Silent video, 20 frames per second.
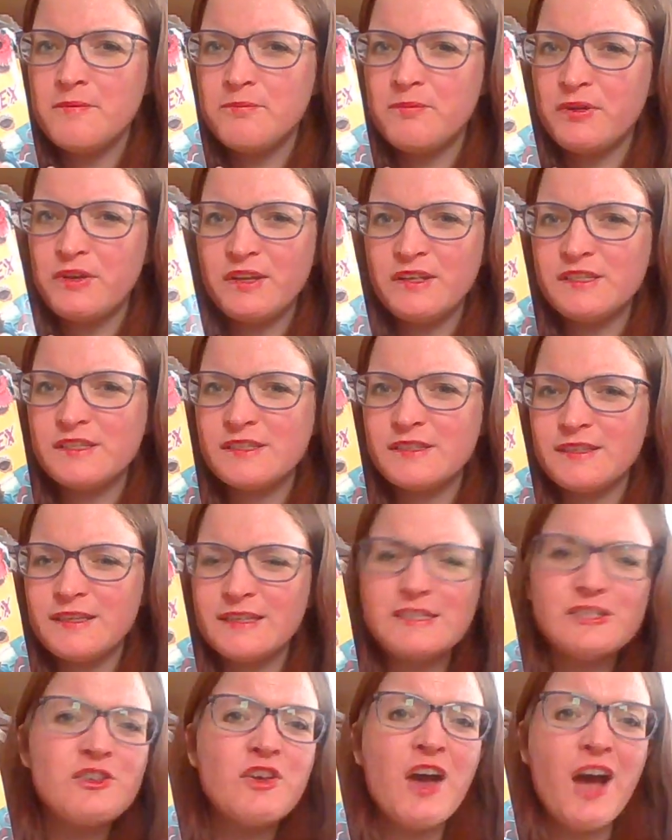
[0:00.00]
but it's
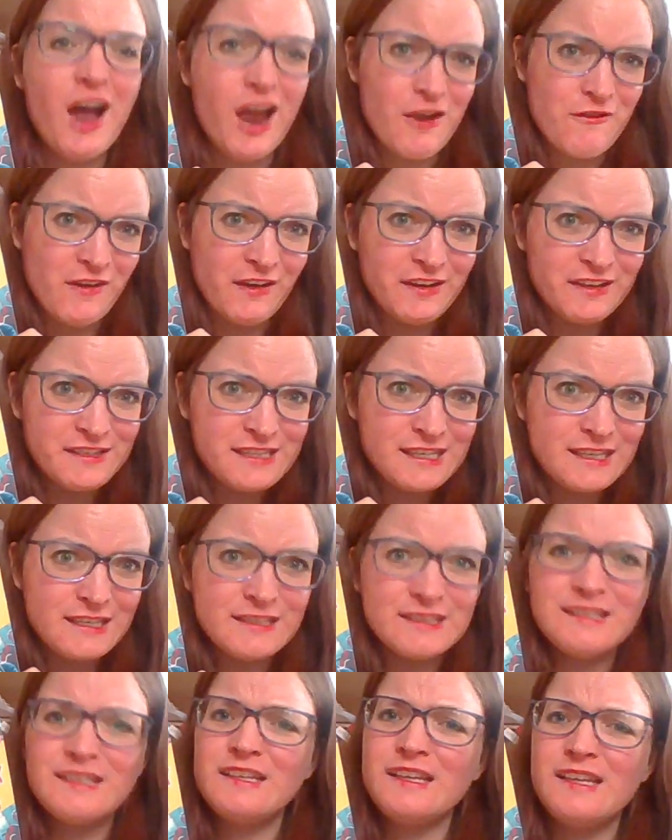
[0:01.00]
not high
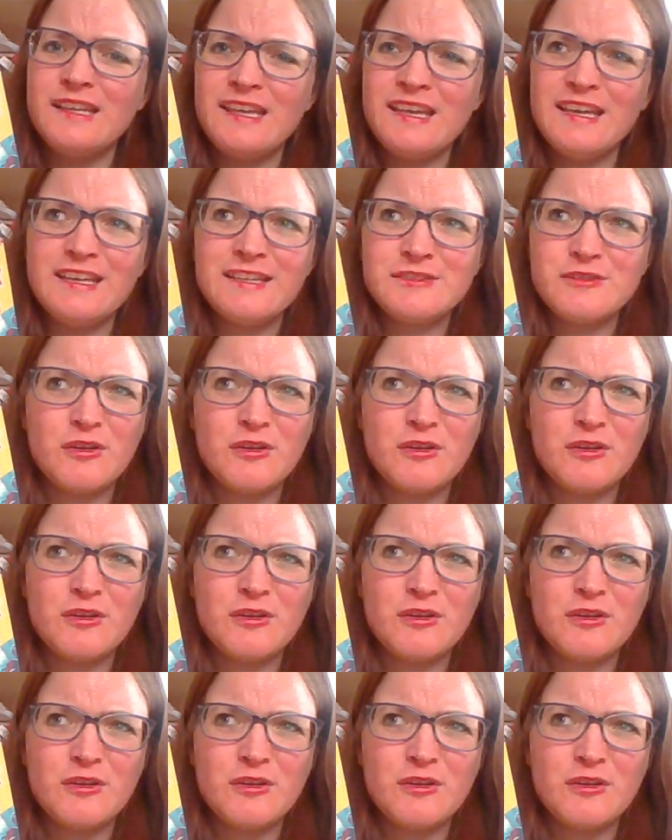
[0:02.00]
fantasy, and